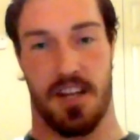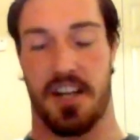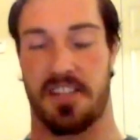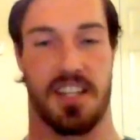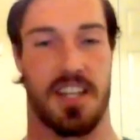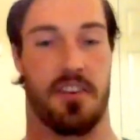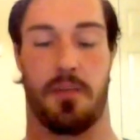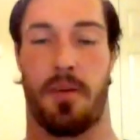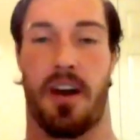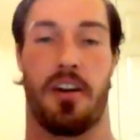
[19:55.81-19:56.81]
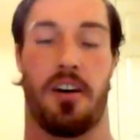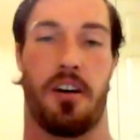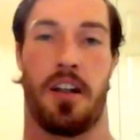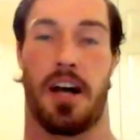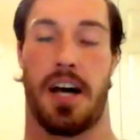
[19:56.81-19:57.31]
Not a significant amount at
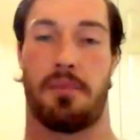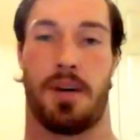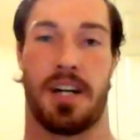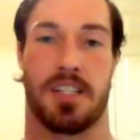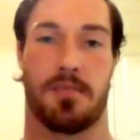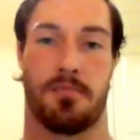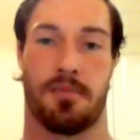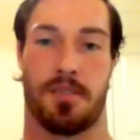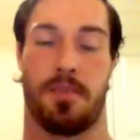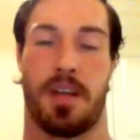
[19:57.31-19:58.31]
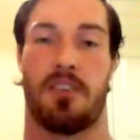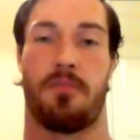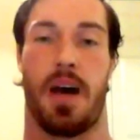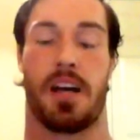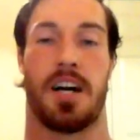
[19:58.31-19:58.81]
all. Um, I got some some
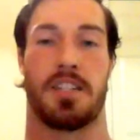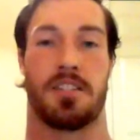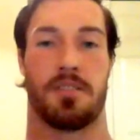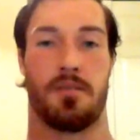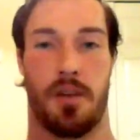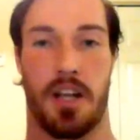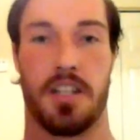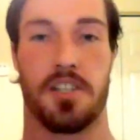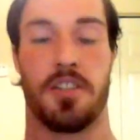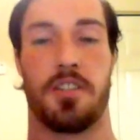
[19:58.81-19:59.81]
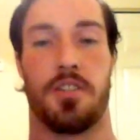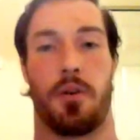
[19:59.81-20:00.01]
negative backlash when I initially